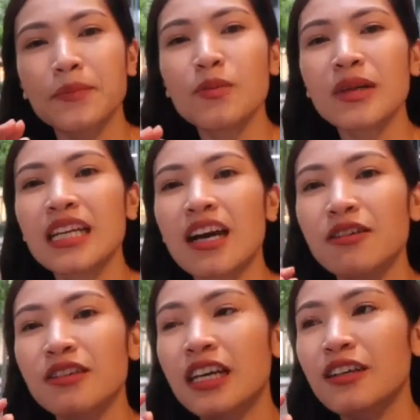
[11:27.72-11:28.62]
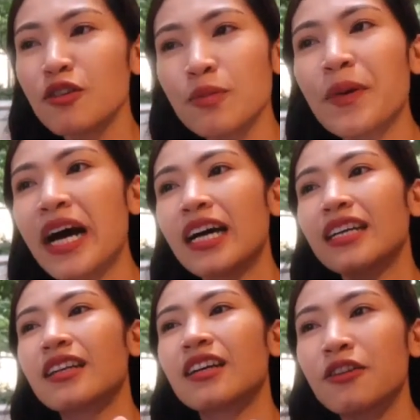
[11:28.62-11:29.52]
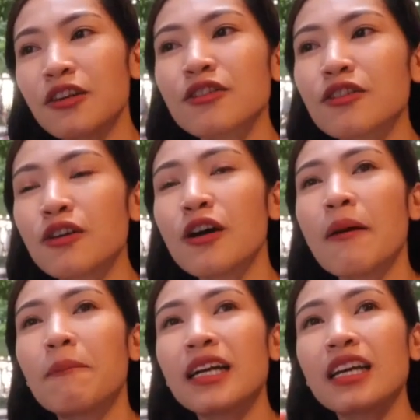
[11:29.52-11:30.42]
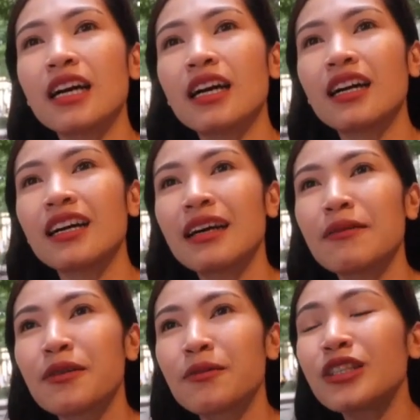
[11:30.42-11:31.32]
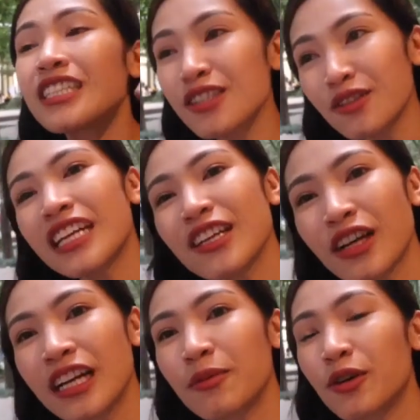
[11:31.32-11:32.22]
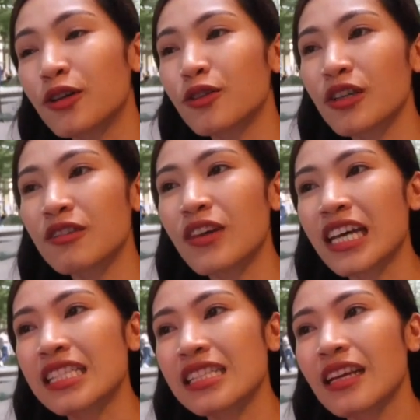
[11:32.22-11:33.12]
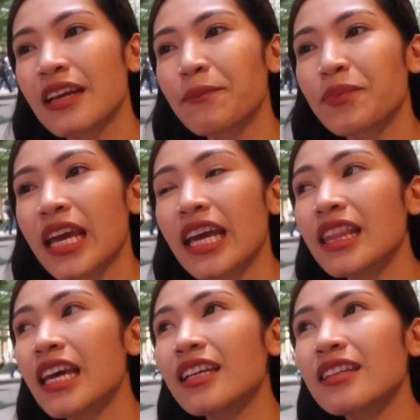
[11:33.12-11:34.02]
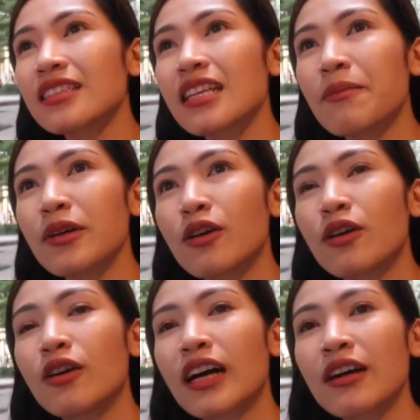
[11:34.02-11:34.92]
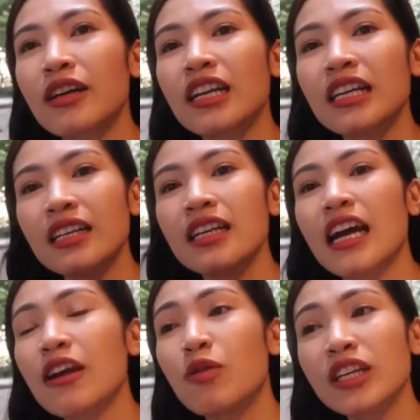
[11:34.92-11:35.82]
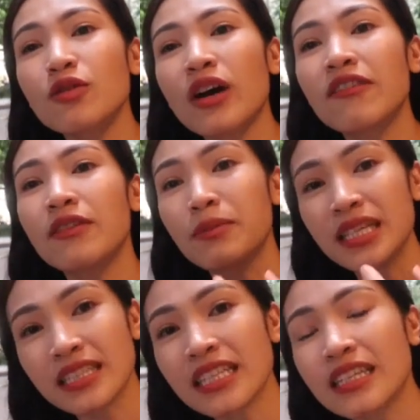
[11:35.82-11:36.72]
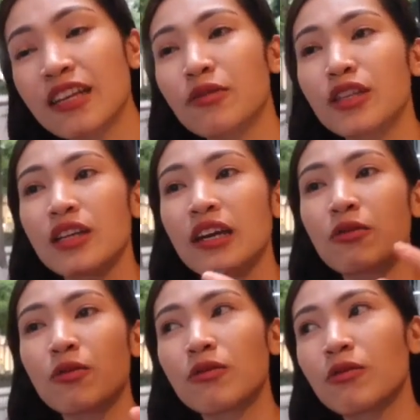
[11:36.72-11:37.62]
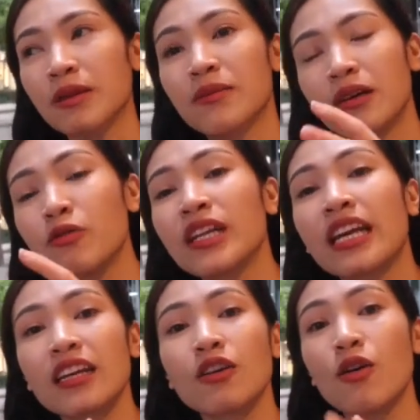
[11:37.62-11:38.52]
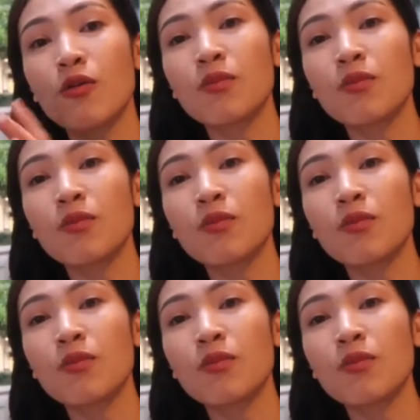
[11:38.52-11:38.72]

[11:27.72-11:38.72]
bumili ako ng lupa, ng condo, para, which is yun lang yung alam ko, to invest. And then, sabi ko, I really want to have a business then when I go